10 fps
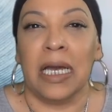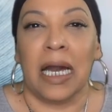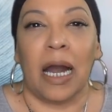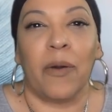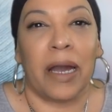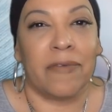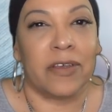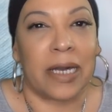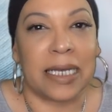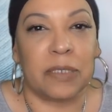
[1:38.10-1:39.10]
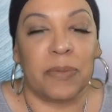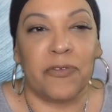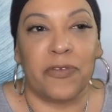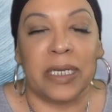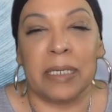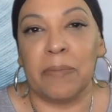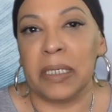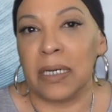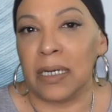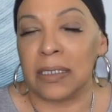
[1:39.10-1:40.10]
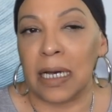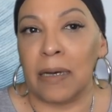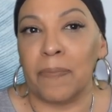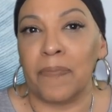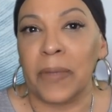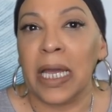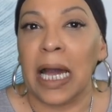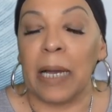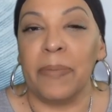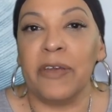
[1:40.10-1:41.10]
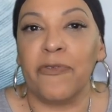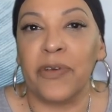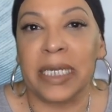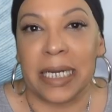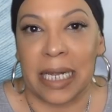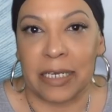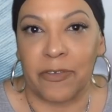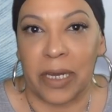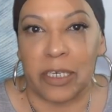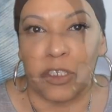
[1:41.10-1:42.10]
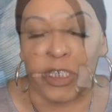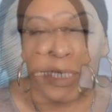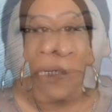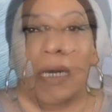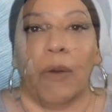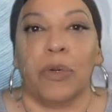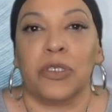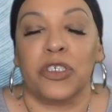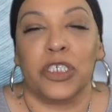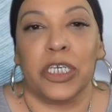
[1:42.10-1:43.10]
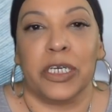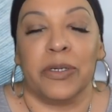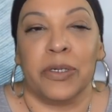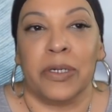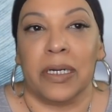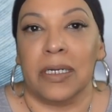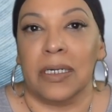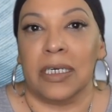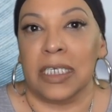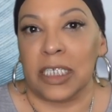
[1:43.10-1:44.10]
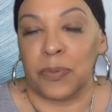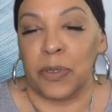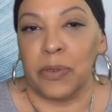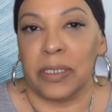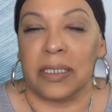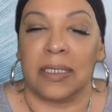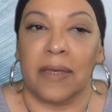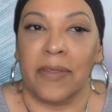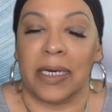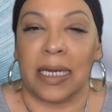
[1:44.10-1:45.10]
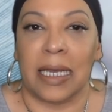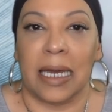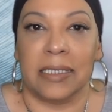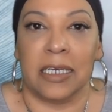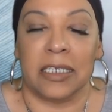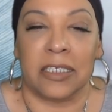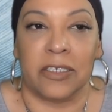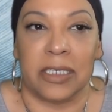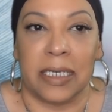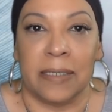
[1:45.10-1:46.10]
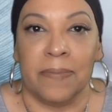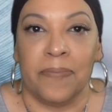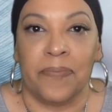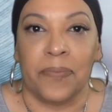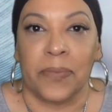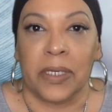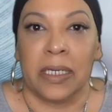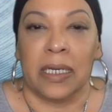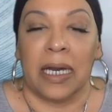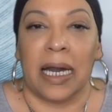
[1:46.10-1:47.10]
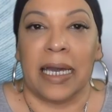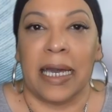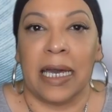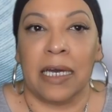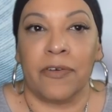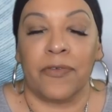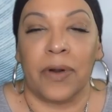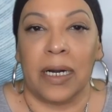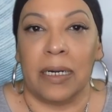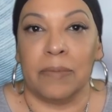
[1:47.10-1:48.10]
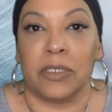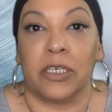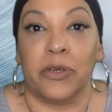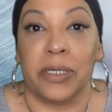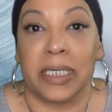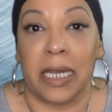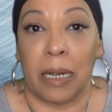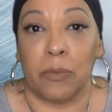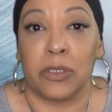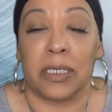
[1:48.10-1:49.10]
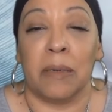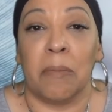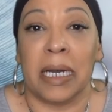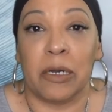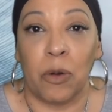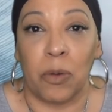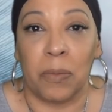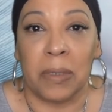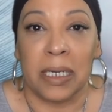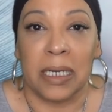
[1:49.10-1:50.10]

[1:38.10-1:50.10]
How have you guys been feeling? Because I've been feeling a lot of energy. I want to share an experience that I had yesterday. I have security cameras in my home,